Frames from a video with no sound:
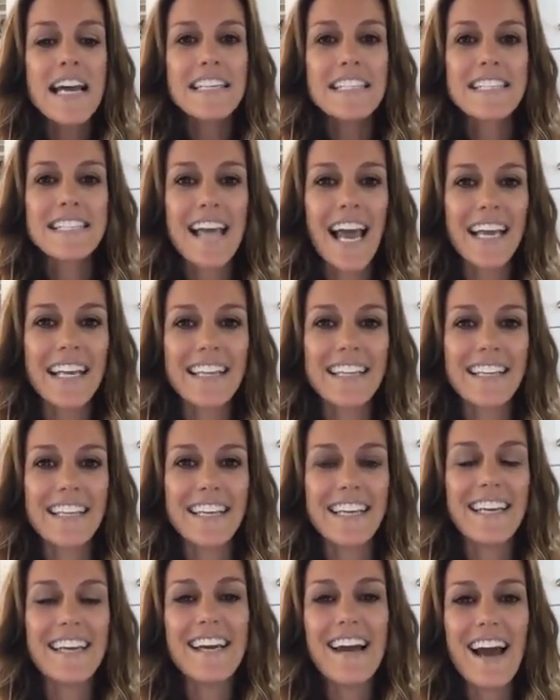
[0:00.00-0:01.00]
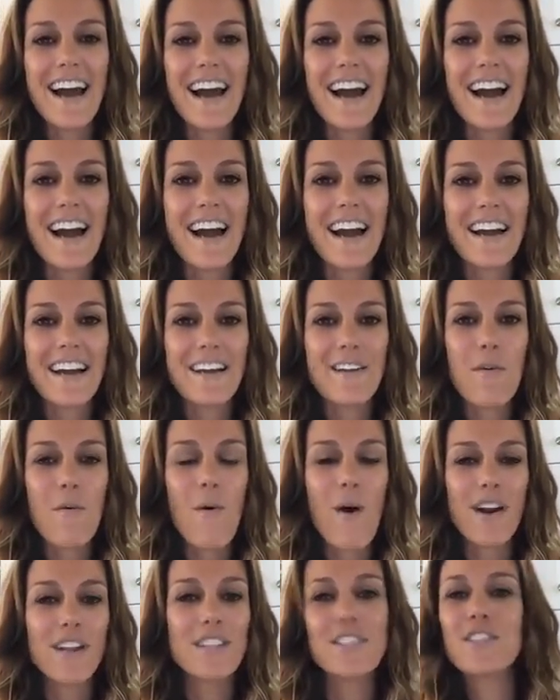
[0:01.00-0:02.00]
Secondly, I
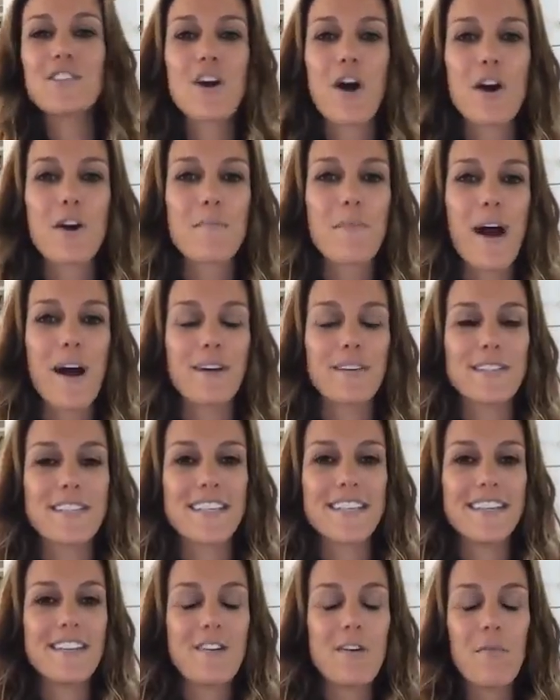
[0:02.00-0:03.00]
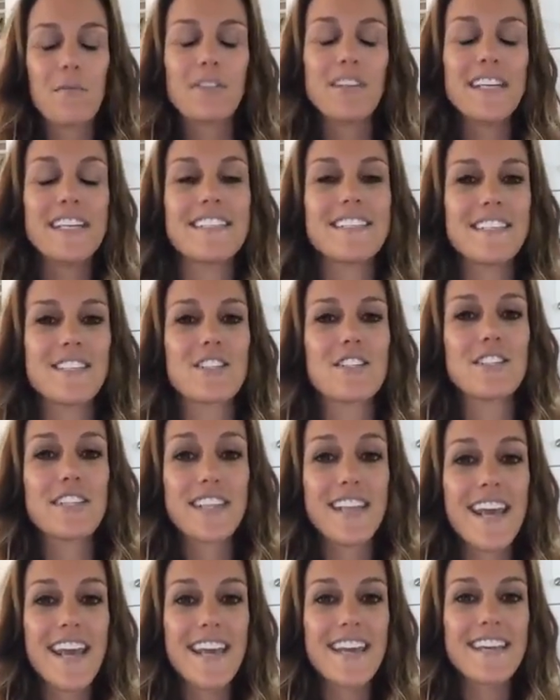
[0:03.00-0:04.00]
wanted to talk about, leads into
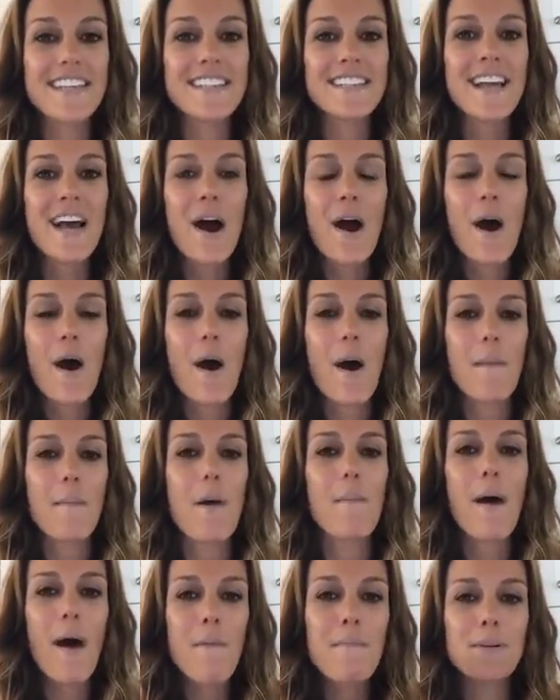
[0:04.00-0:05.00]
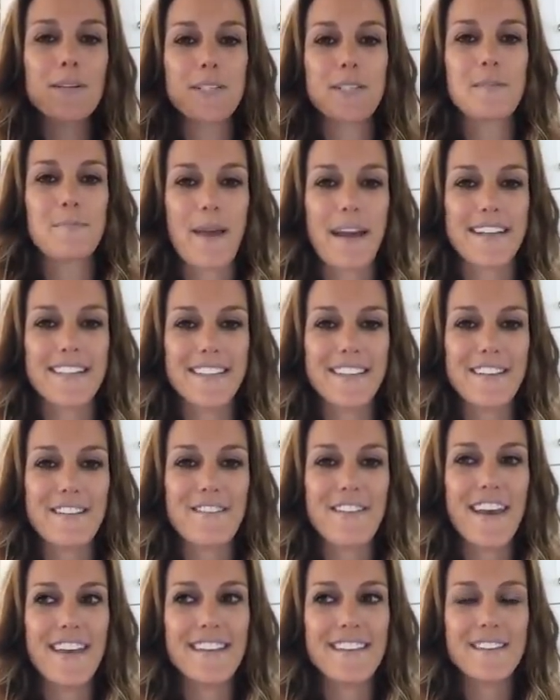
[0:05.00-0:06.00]
today's, about perspective.
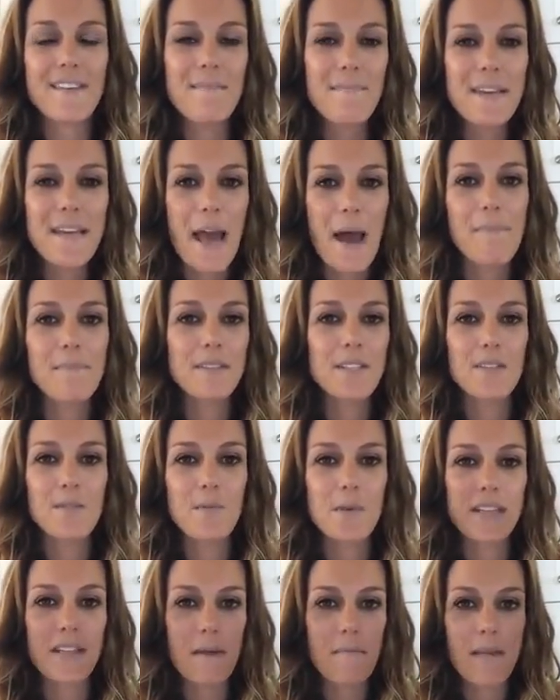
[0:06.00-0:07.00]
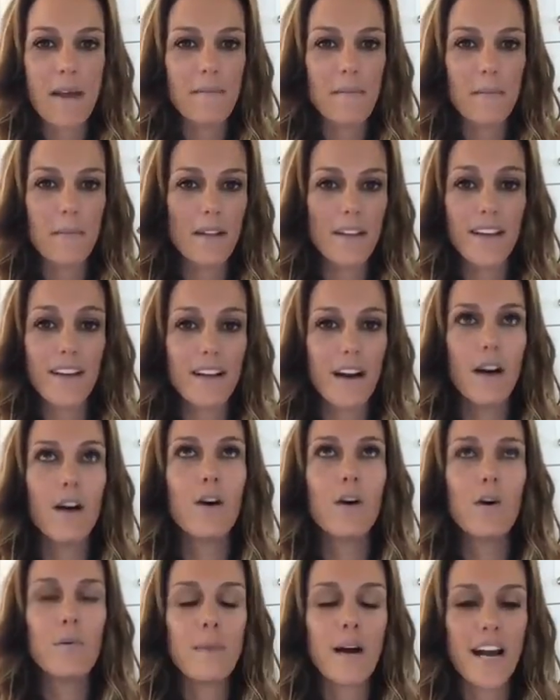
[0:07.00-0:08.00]
And something happened this week that made me be like,
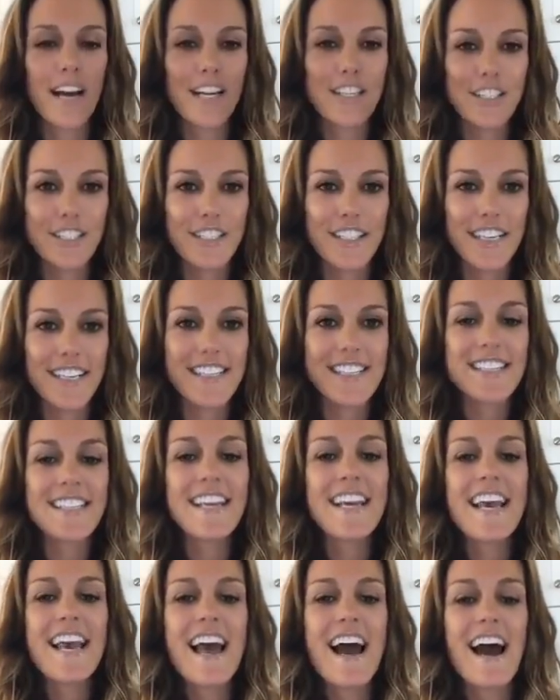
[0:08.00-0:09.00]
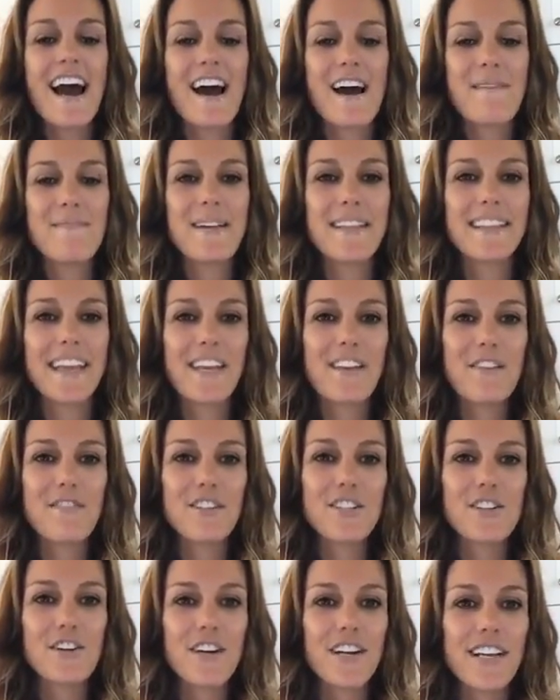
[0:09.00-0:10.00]
oh my goodness. And thank you
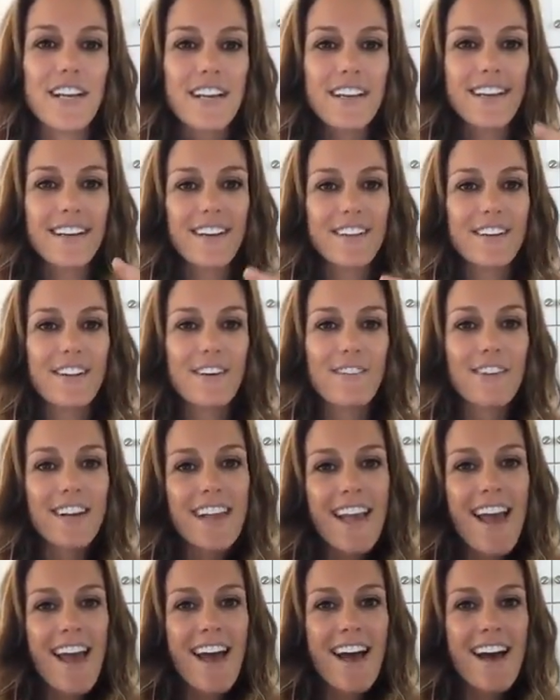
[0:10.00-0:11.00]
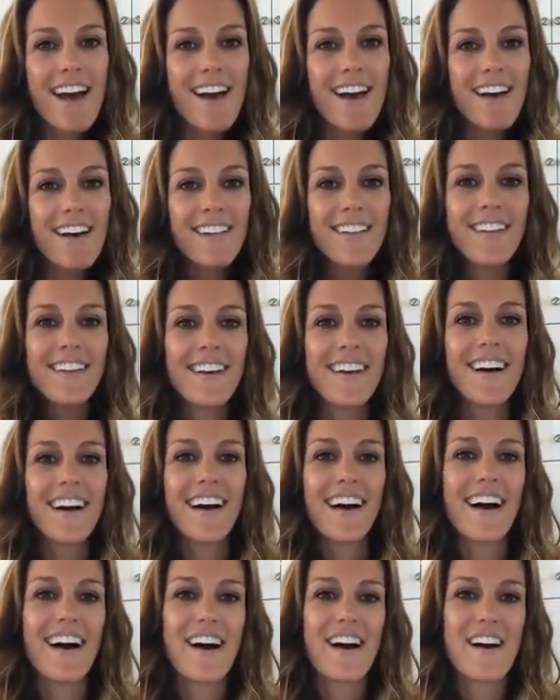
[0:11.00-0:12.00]
for joining. Hello, Raquel
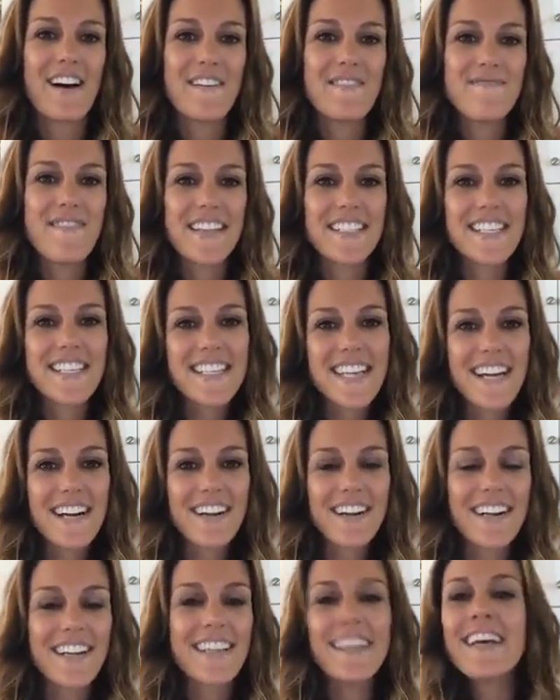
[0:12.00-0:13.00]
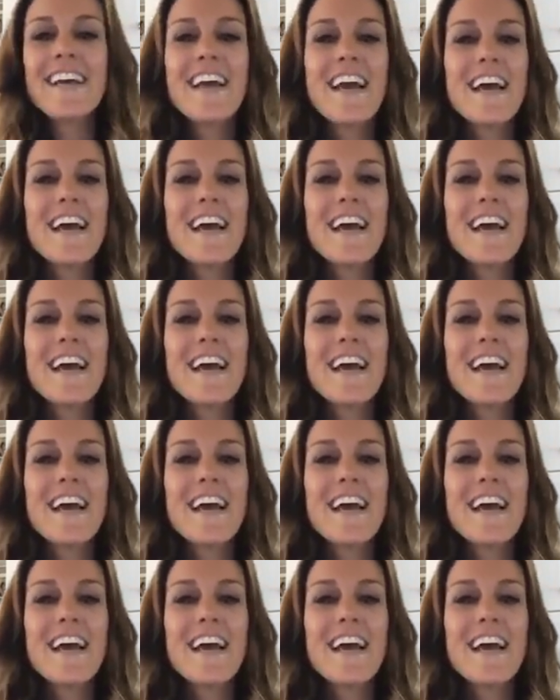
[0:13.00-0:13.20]
and Sharon.